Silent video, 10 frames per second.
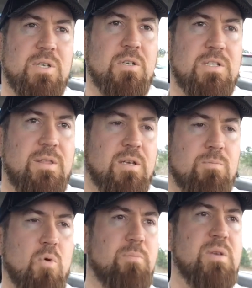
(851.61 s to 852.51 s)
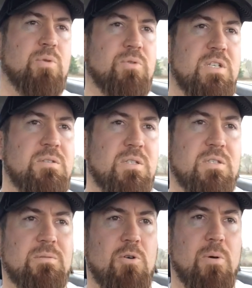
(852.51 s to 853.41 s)
because I think more people need to
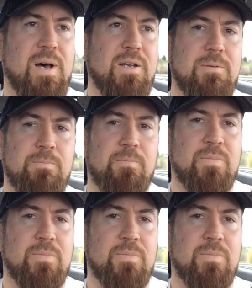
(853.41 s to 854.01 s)
know about it.